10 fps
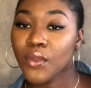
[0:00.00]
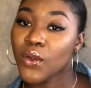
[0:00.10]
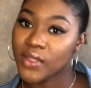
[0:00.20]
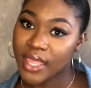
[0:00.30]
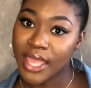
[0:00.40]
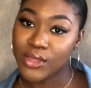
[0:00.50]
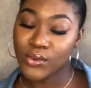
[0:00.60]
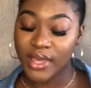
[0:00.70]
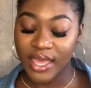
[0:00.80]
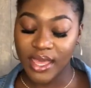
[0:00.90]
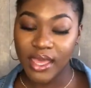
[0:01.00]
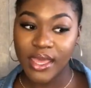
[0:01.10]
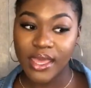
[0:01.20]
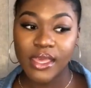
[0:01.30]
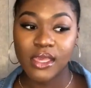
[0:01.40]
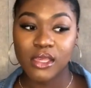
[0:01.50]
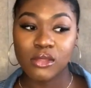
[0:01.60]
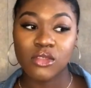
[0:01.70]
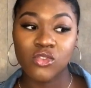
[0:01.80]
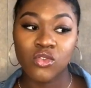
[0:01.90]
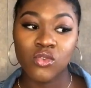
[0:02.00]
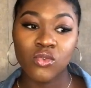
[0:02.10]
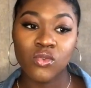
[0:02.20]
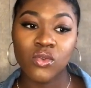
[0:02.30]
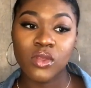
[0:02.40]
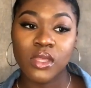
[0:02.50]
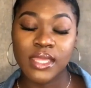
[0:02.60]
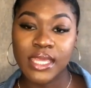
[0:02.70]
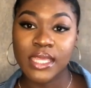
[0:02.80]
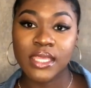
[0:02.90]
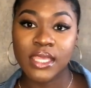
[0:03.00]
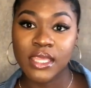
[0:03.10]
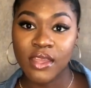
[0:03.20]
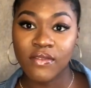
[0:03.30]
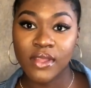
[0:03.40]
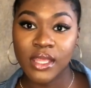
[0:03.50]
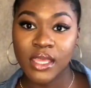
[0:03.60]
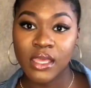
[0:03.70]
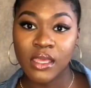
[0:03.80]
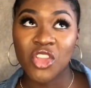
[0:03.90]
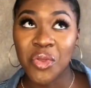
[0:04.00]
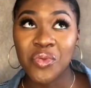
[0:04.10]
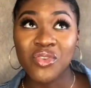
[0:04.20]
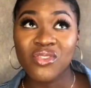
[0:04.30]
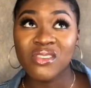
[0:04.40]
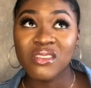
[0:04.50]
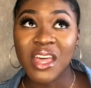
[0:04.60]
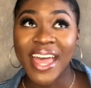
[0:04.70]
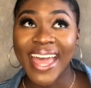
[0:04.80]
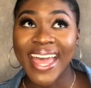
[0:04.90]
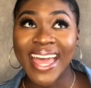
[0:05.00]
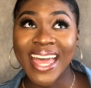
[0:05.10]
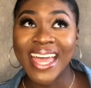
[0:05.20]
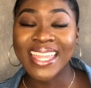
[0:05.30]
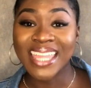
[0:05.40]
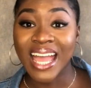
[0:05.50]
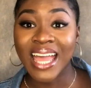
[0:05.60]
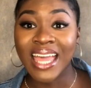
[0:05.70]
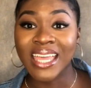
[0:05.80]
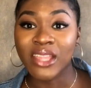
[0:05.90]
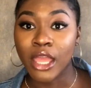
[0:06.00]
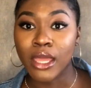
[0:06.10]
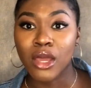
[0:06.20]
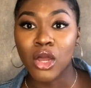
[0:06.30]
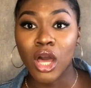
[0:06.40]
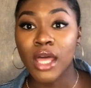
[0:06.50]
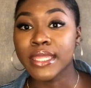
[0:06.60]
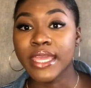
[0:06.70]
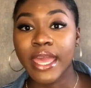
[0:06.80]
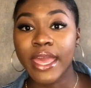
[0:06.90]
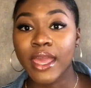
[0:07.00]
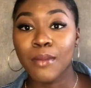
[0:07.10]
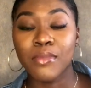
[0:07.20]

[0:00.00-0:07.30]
on dyeing your hair is you need to definitely don't use a hair dye like Garnier,